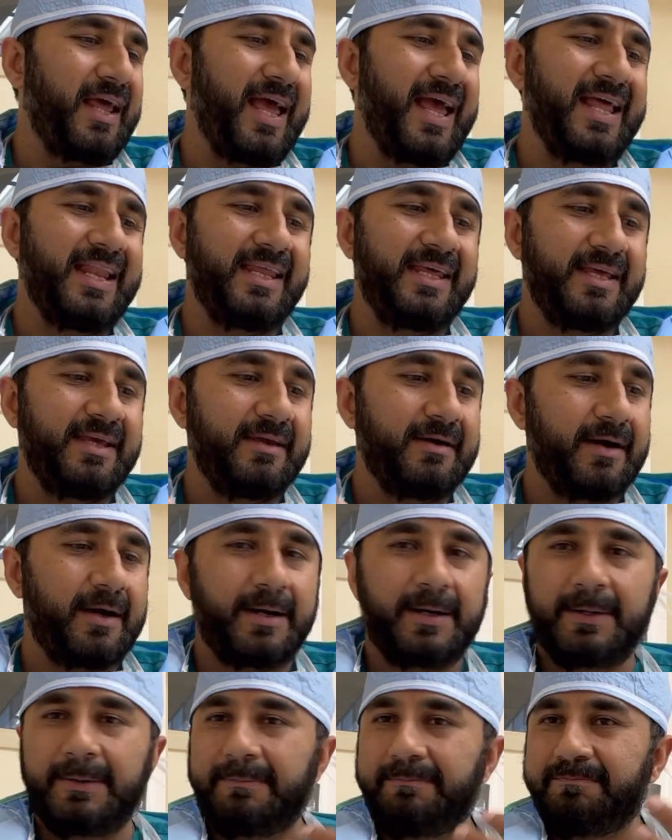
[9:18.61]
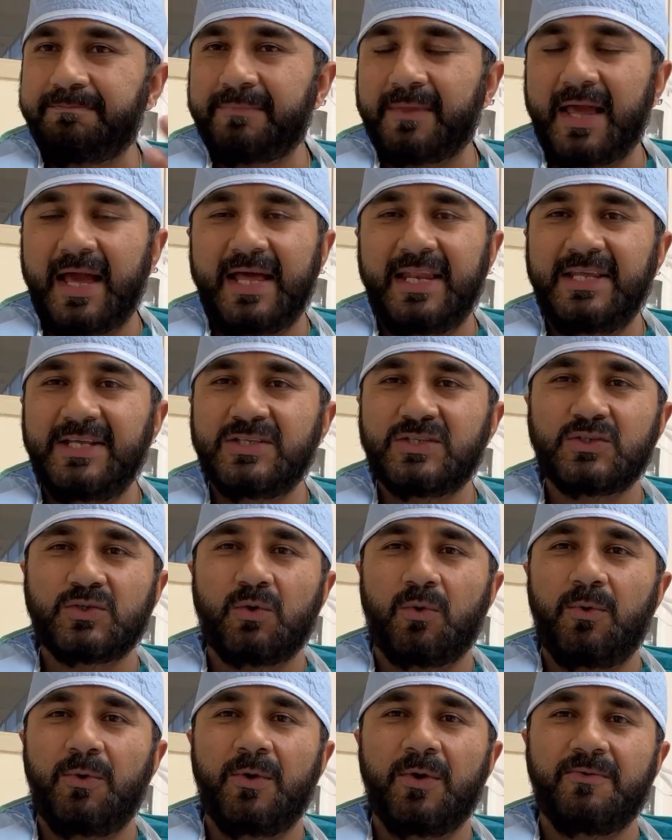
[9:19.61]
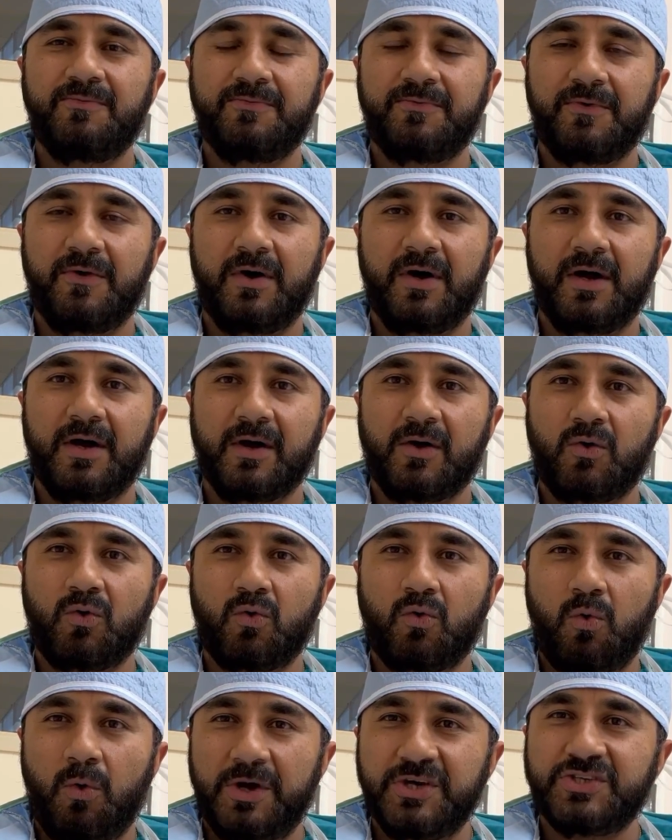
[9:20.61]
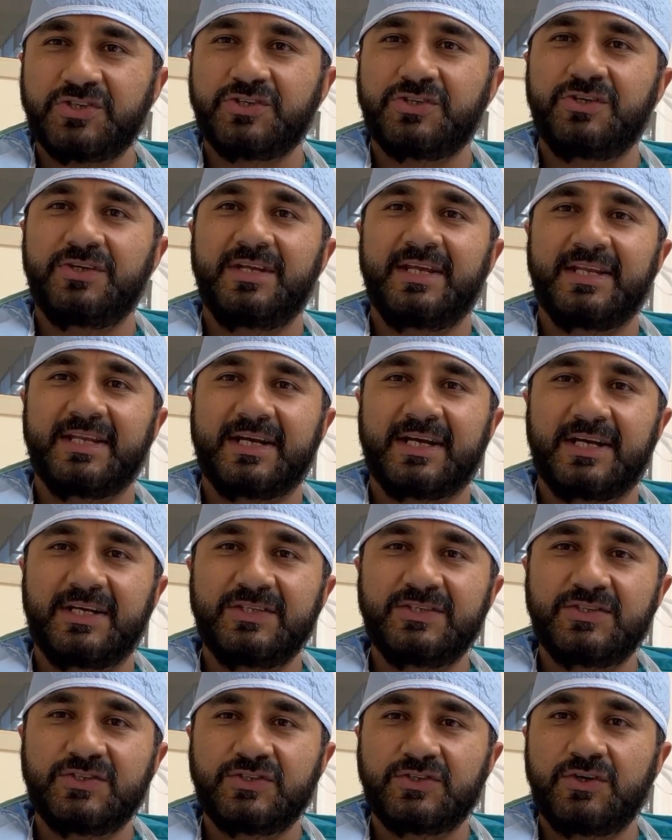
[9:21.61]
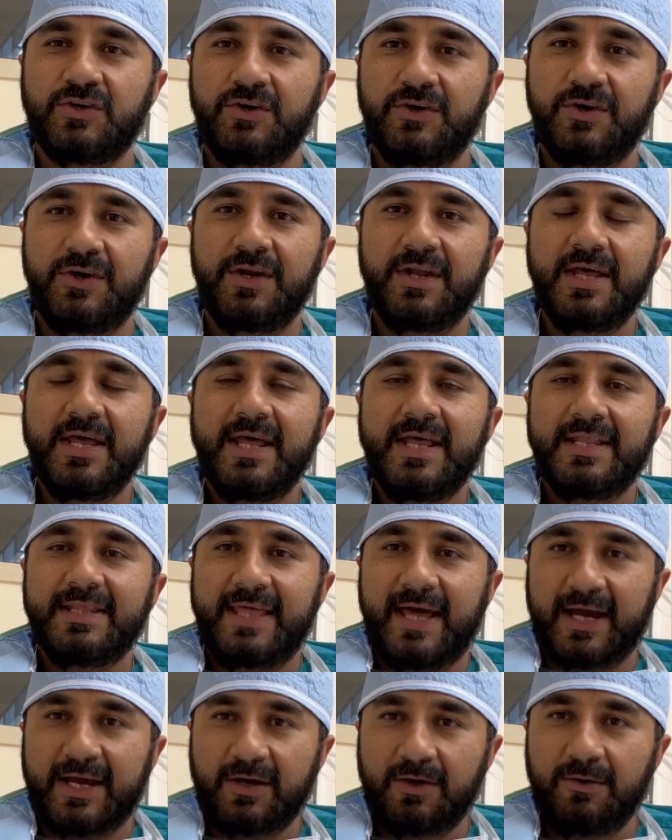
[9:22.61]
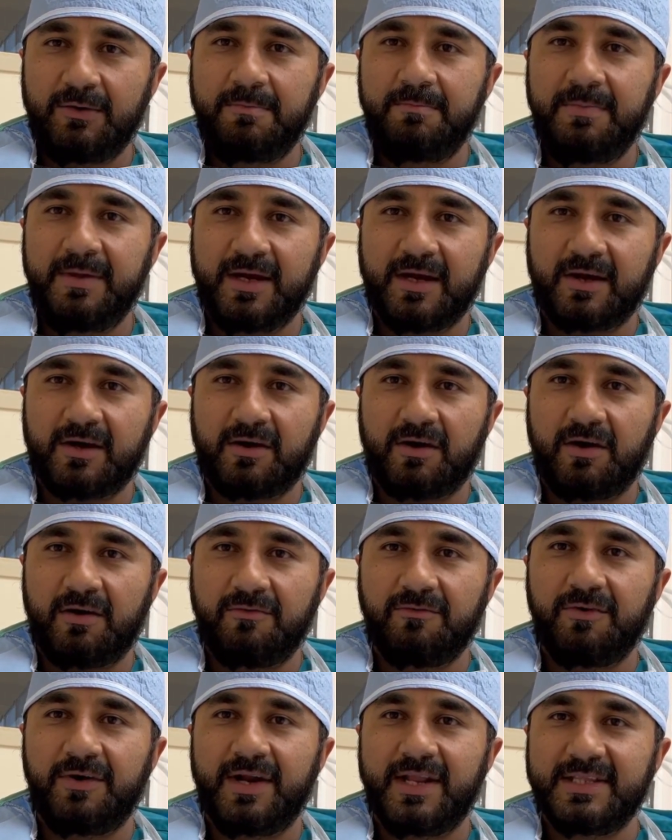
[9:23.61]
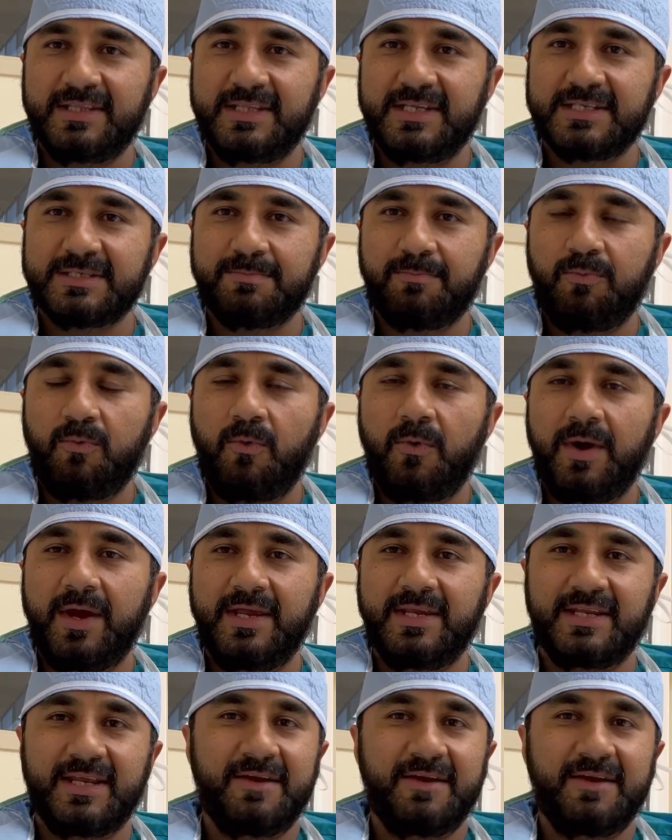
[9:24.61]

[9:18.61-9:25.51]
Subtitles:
Any sort of question and concern that could be covered at this point.